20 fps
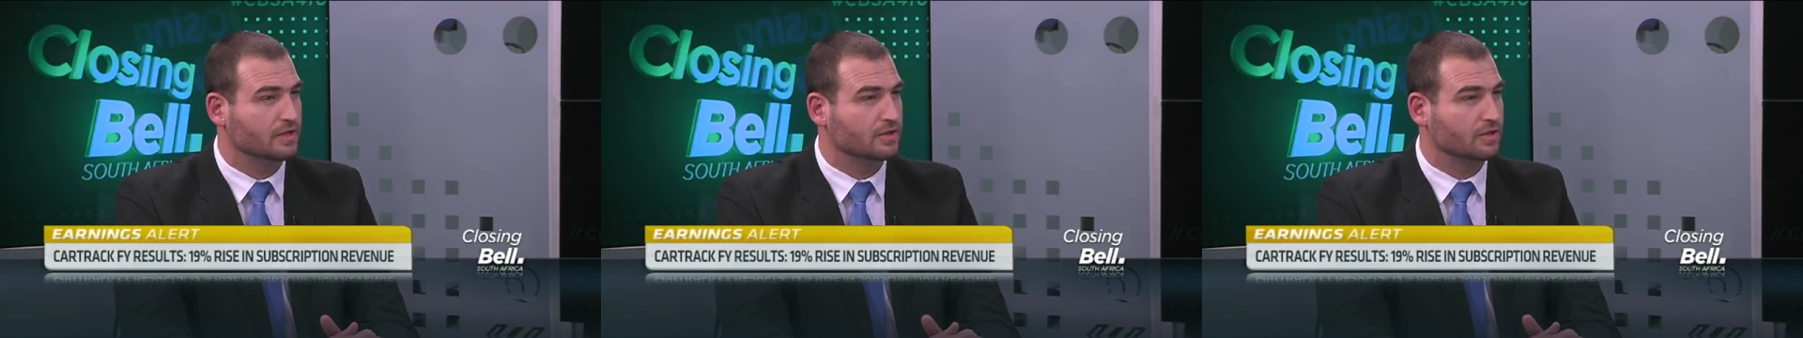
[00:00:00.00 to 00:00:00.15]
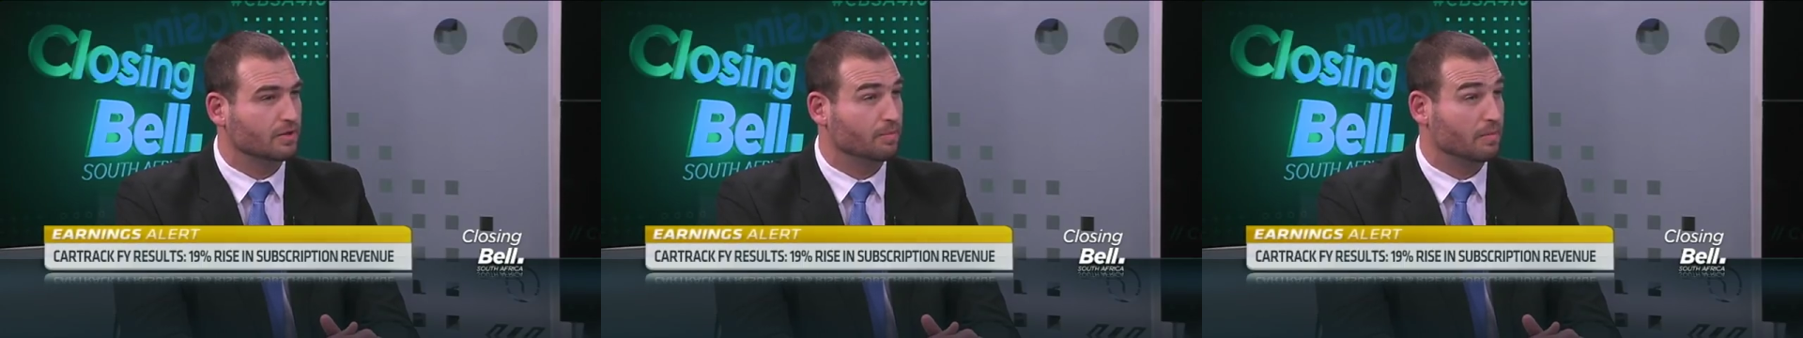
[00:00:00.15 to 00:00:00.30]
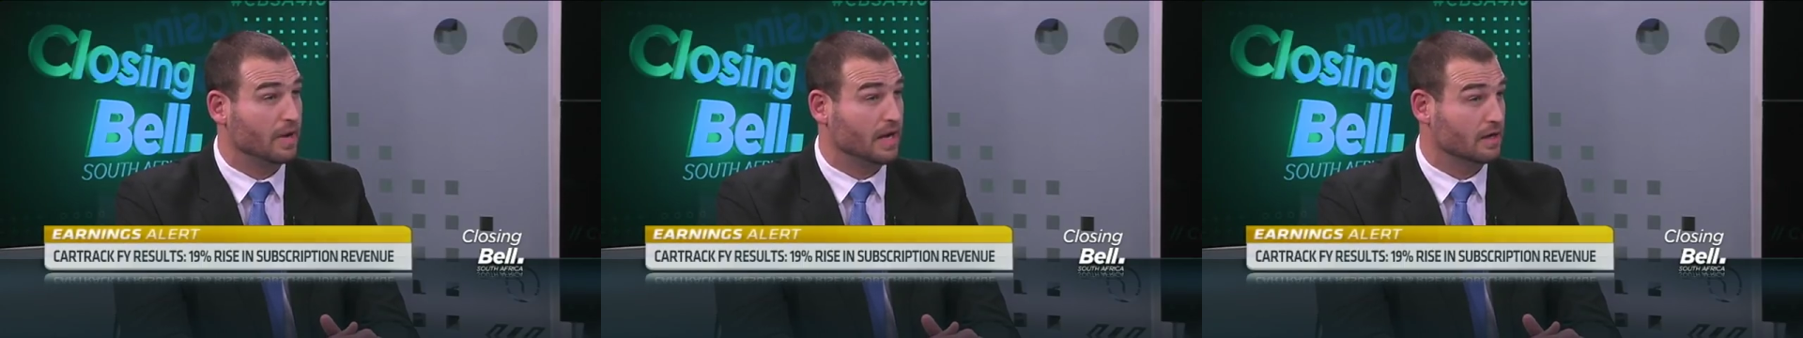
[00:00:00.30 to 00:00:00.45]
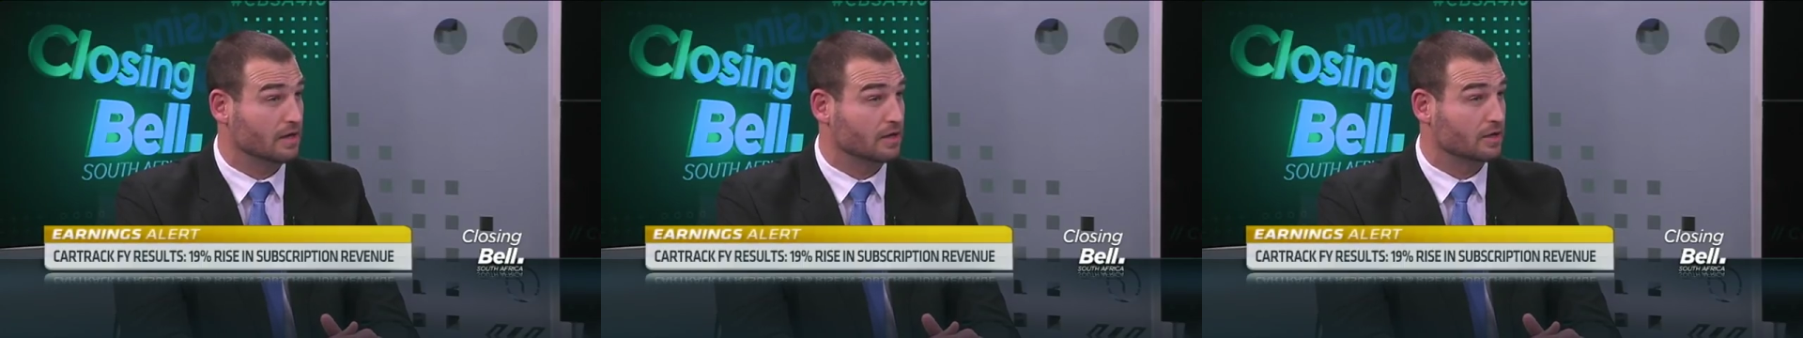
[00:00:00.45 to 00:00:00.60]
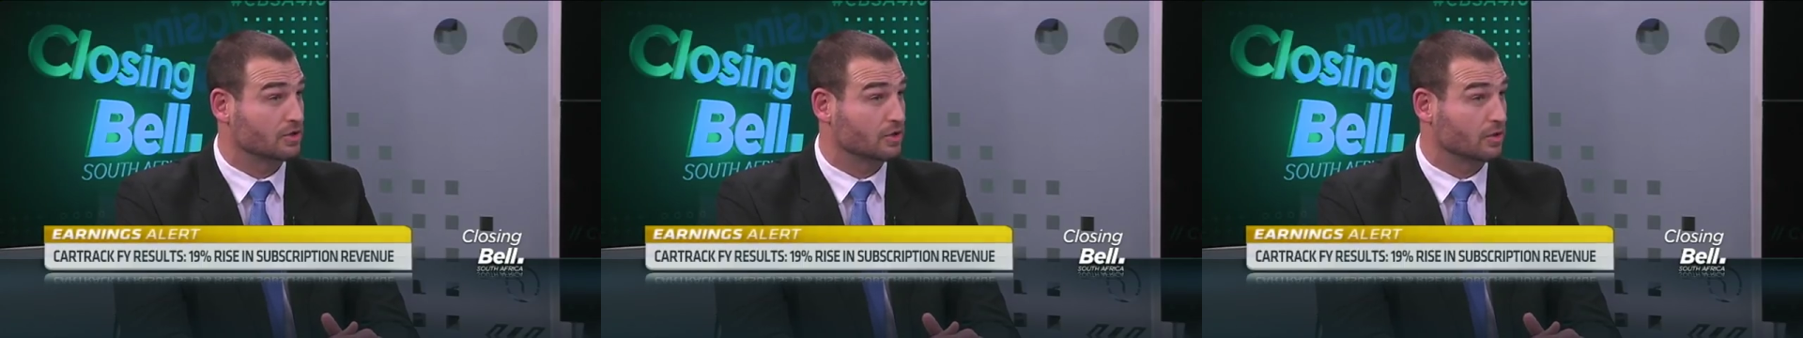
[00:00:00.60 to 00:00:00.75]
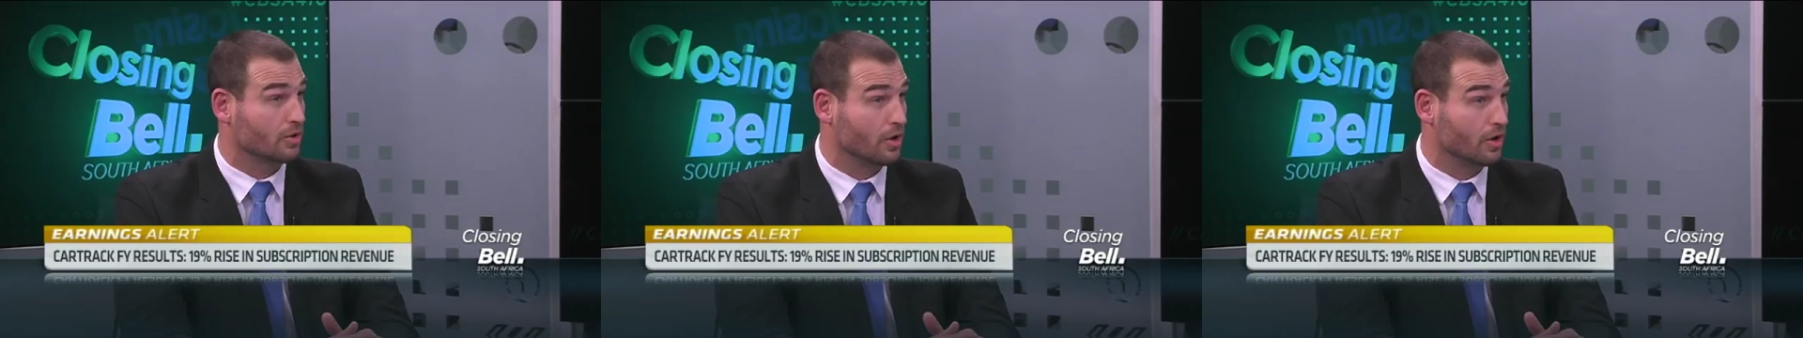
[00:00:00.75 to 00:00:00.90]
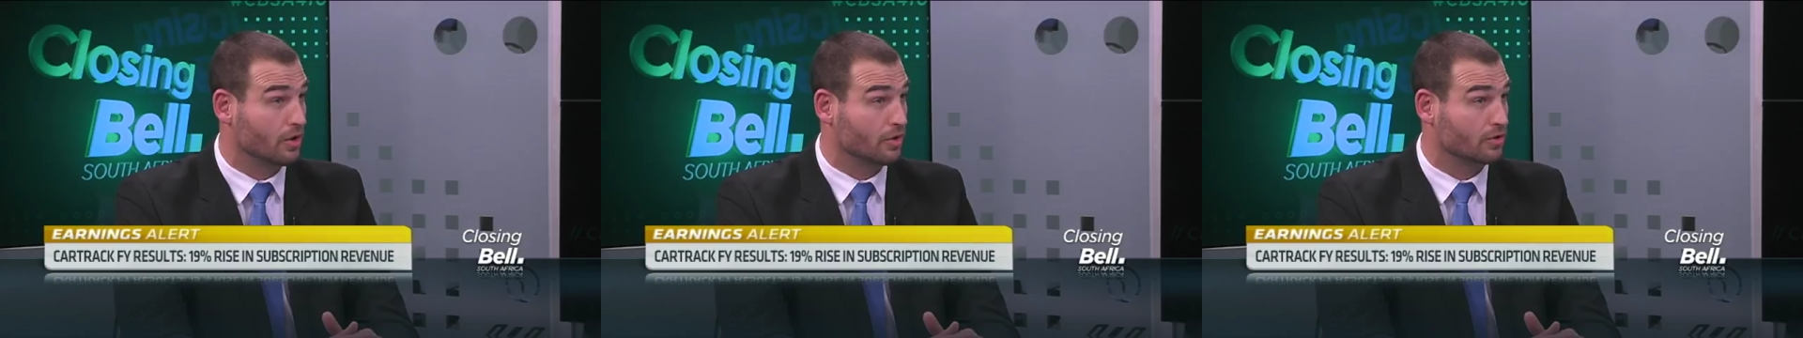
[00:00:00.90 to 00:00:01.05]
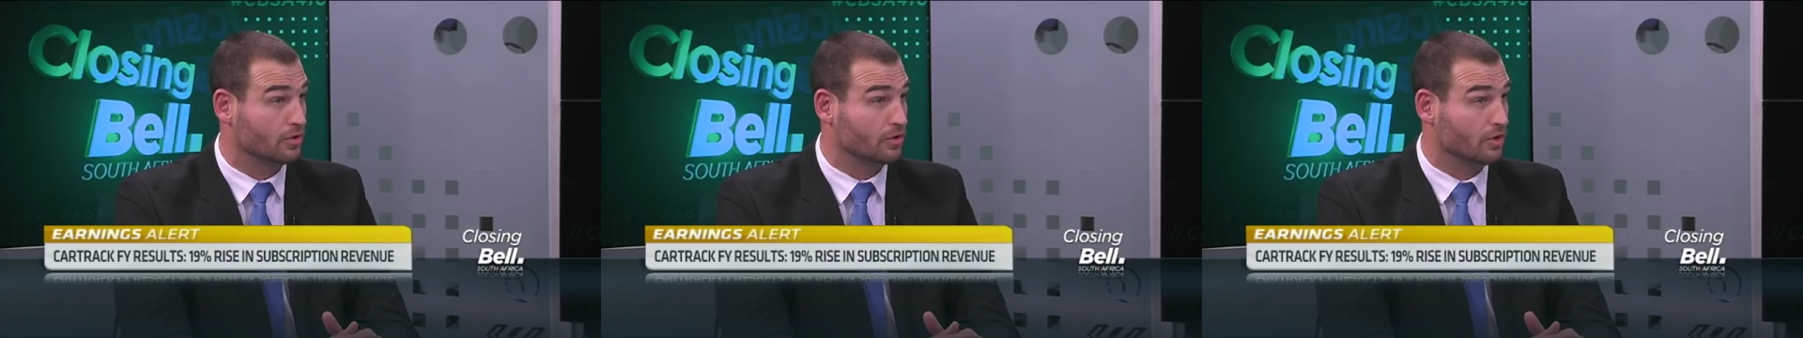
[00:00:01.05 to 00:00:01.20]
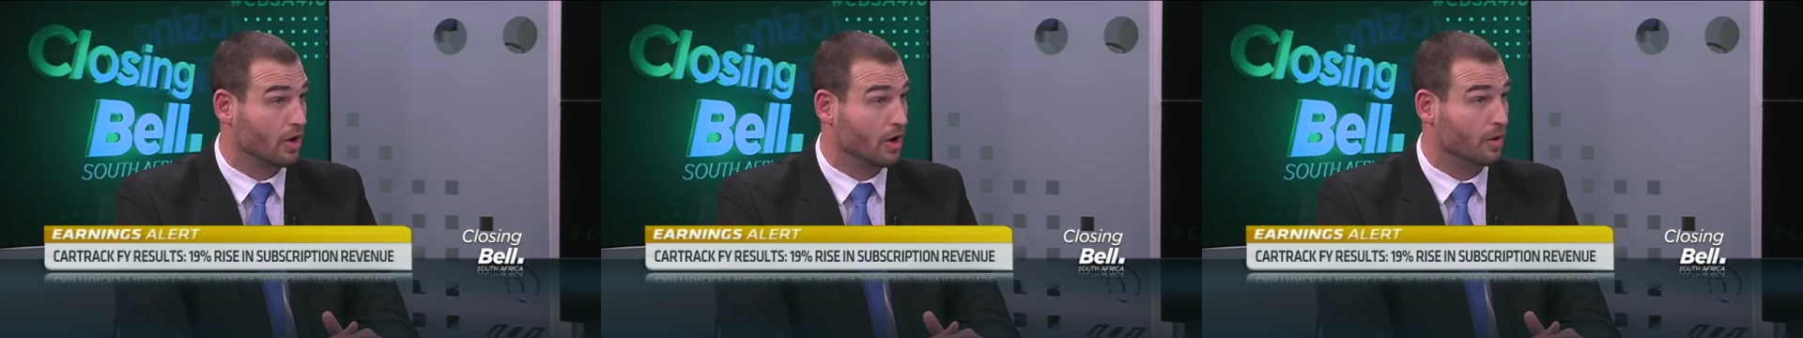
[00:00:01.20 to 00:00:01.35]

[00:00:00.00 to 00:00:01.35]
tremendous growth